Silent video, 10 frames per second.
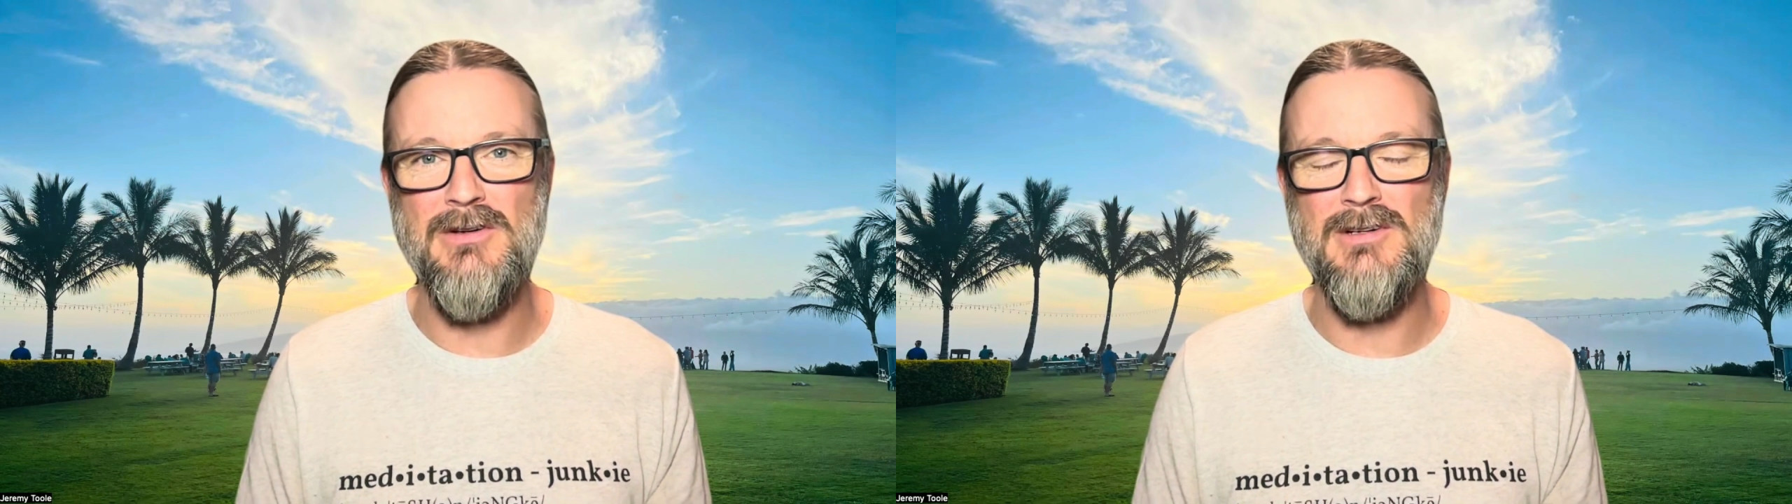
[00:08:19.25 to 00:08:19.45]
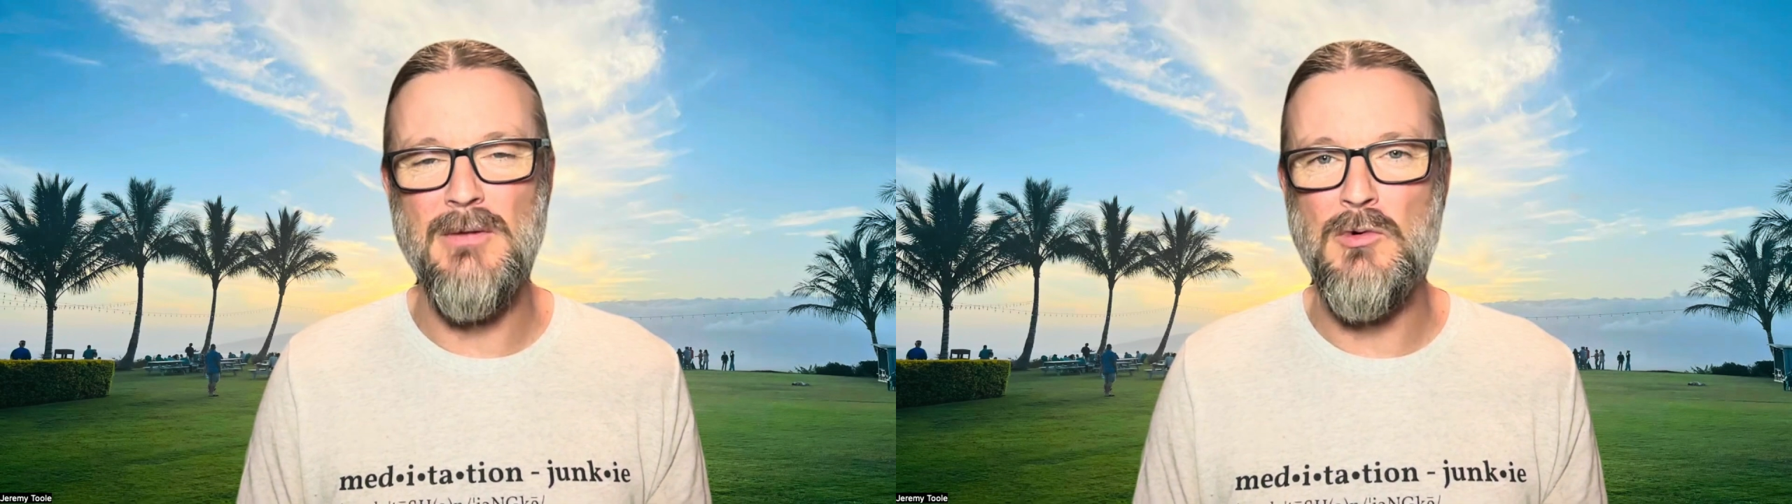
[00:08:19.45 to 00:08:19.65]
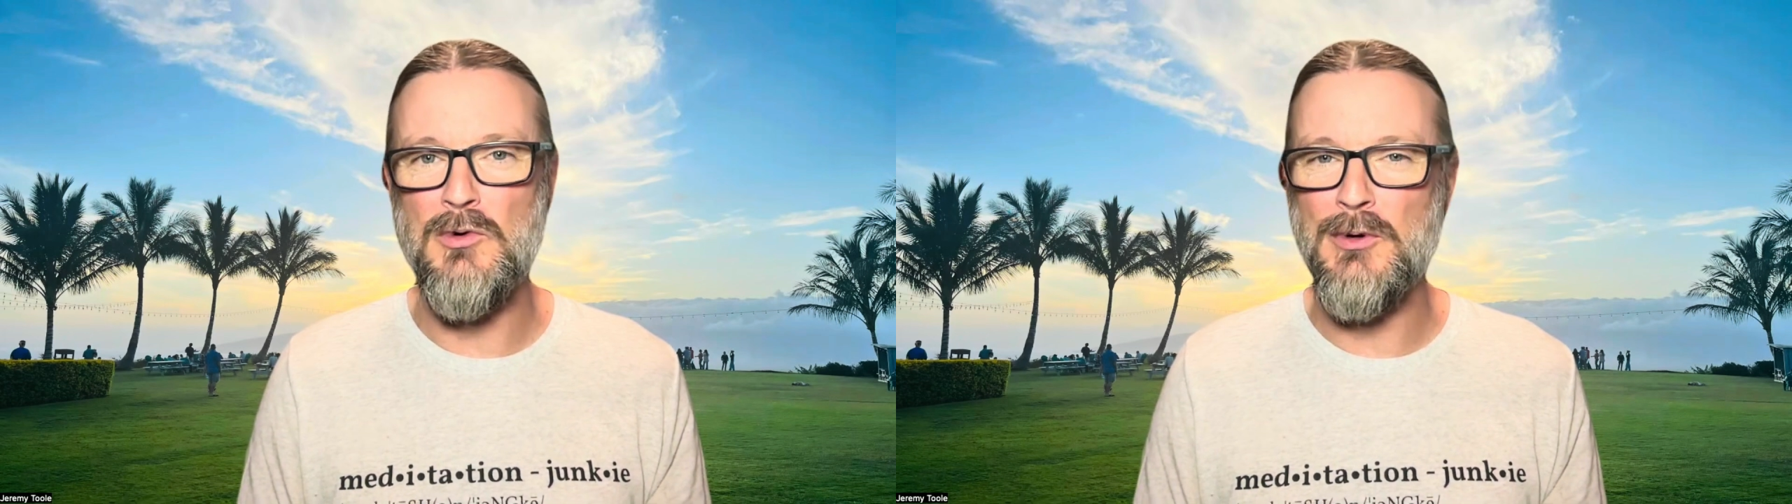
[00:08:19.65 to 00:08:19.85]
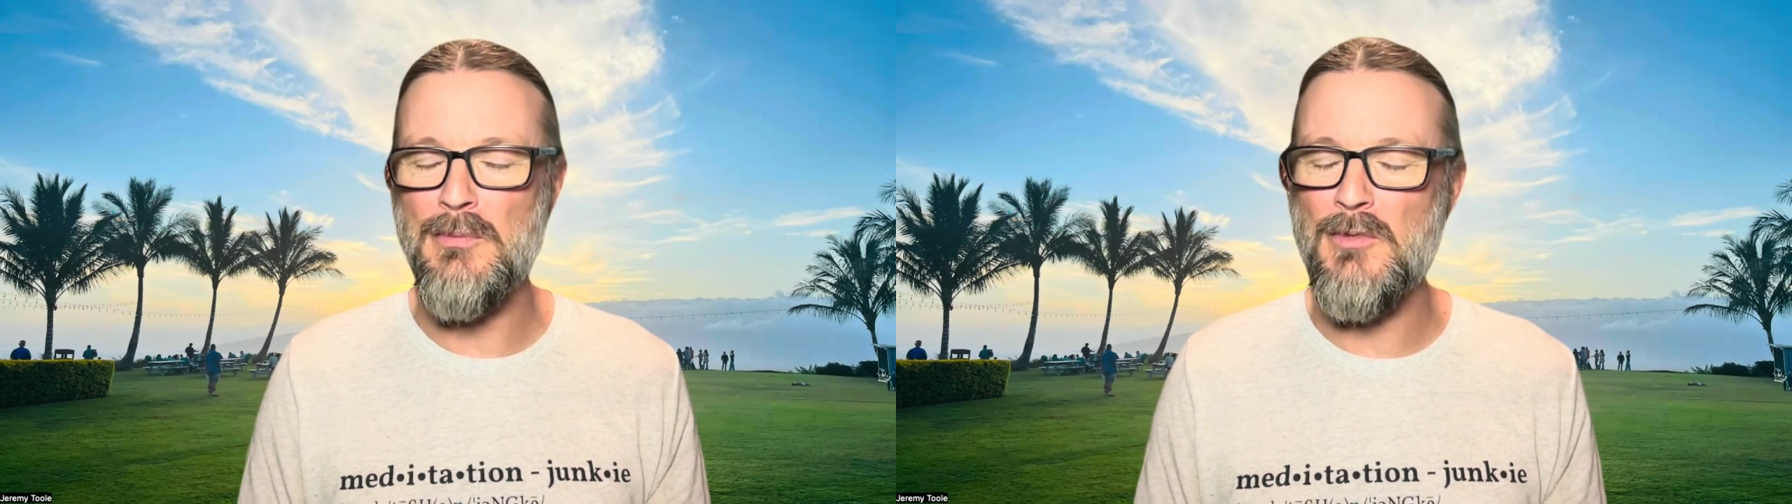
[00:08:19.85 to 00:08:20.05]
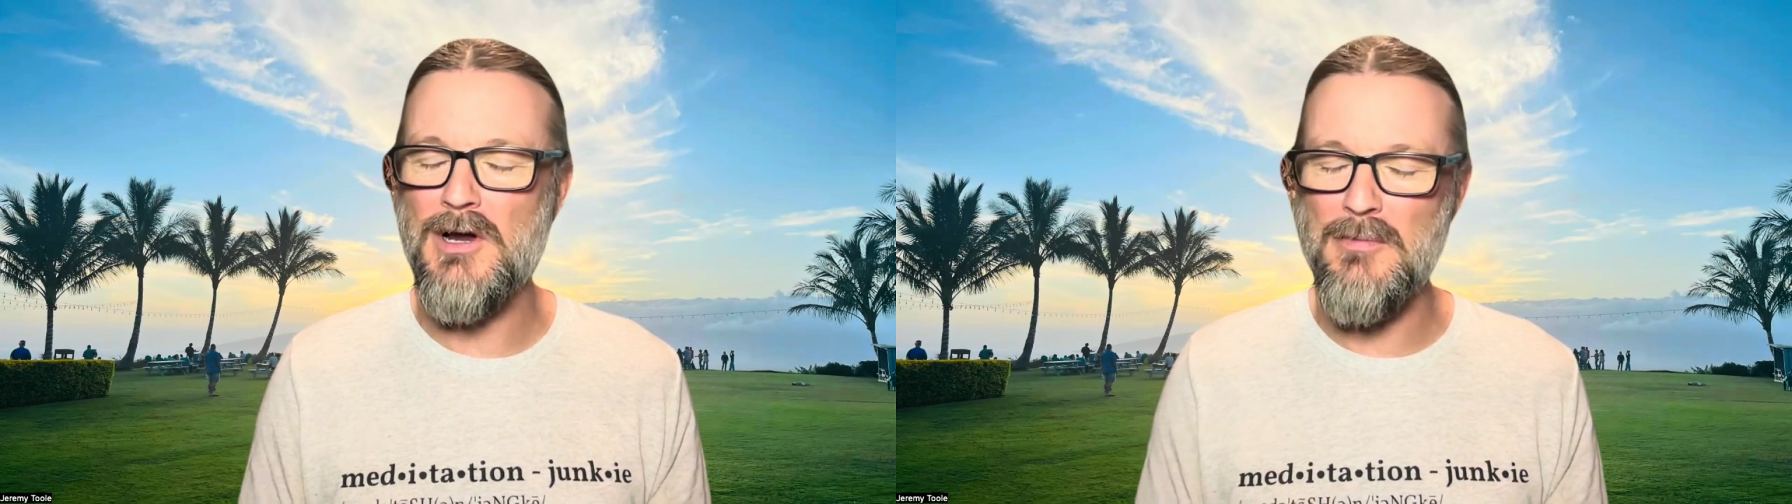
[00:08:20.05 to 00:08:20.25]
A
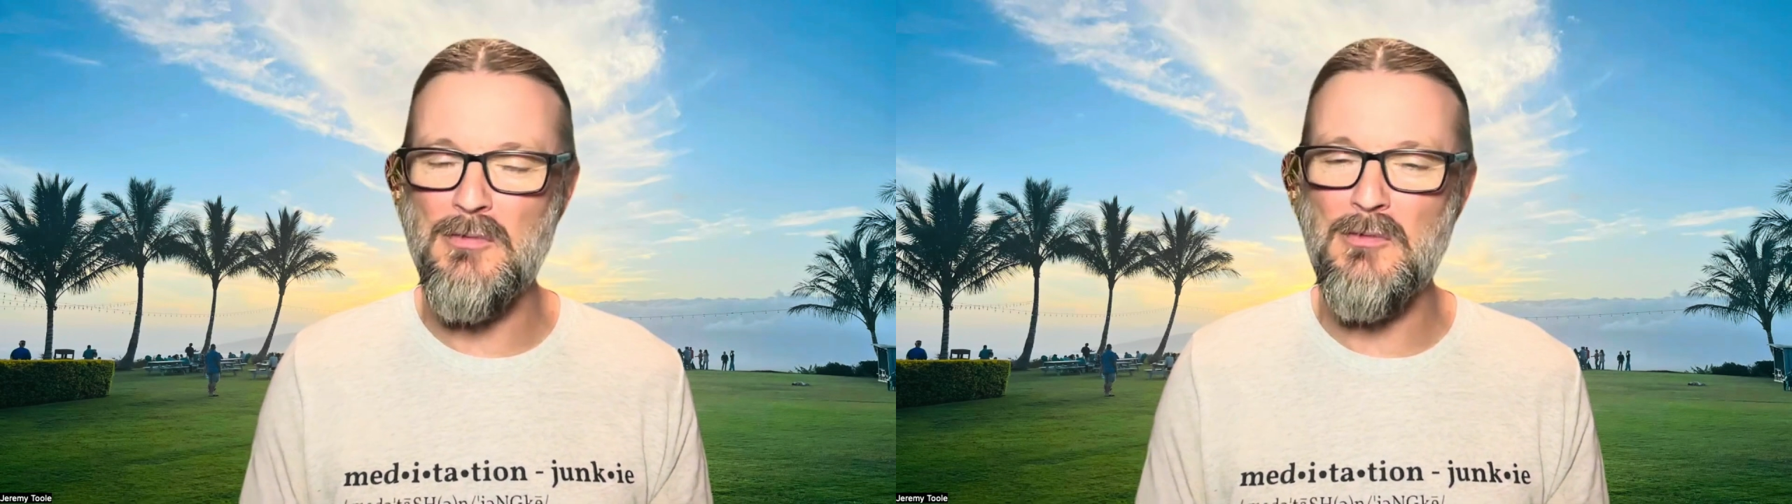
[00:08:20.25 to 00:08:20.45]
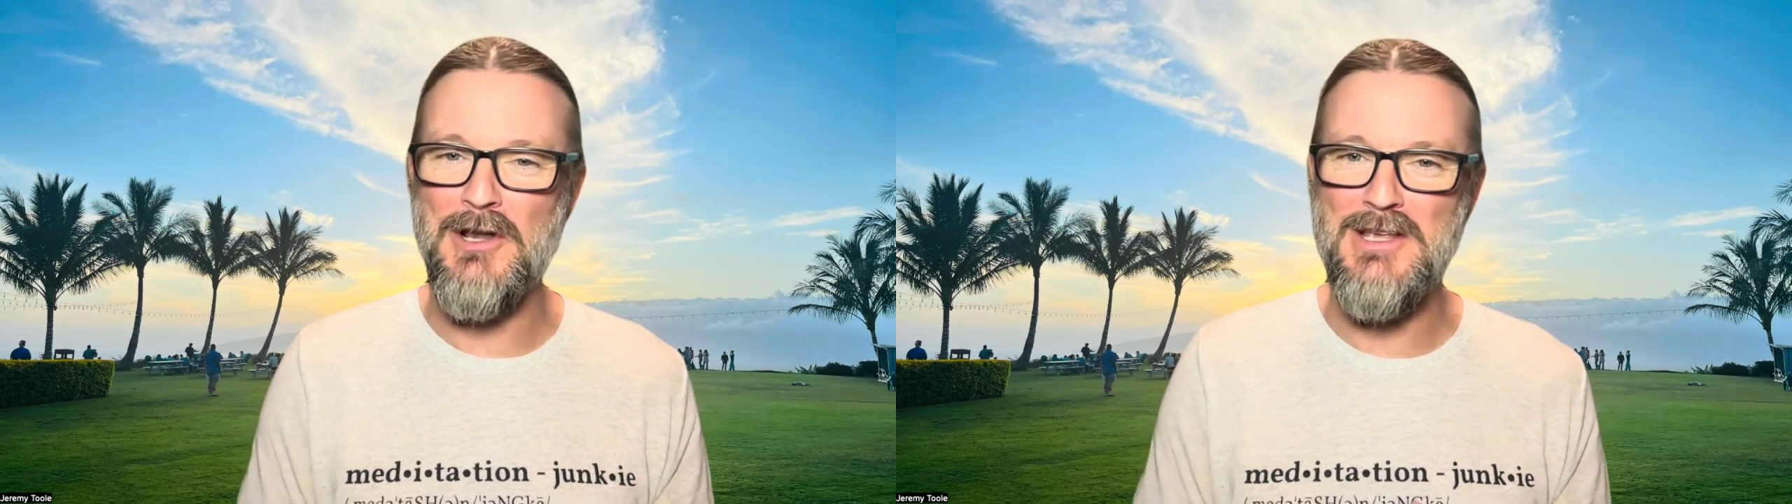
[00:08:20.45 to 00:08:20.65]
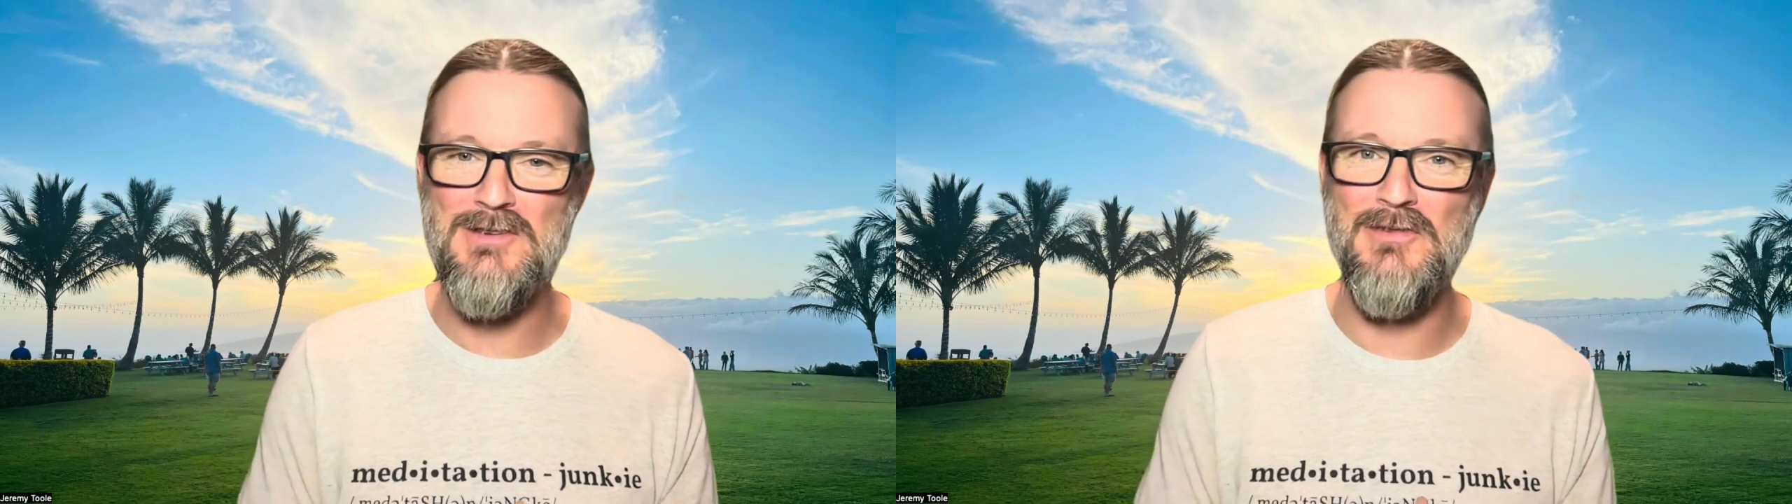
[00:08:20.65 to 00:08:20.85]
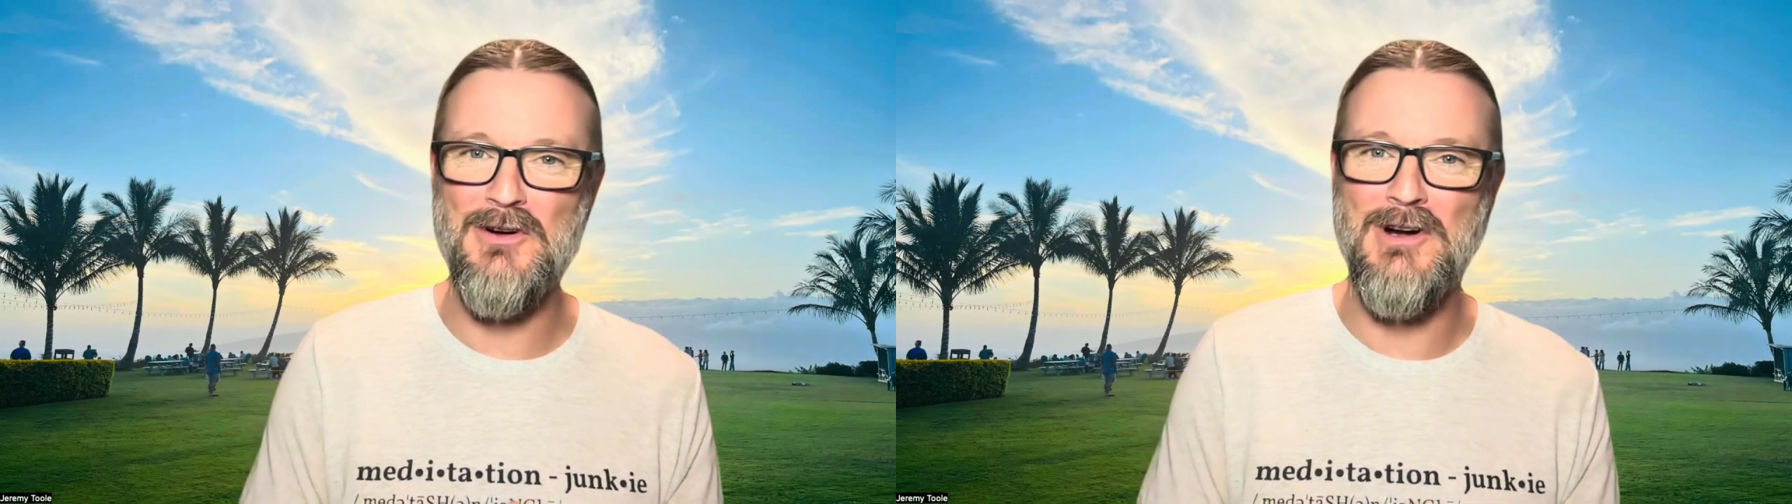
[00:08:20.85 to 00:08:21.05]
couple more days of Feel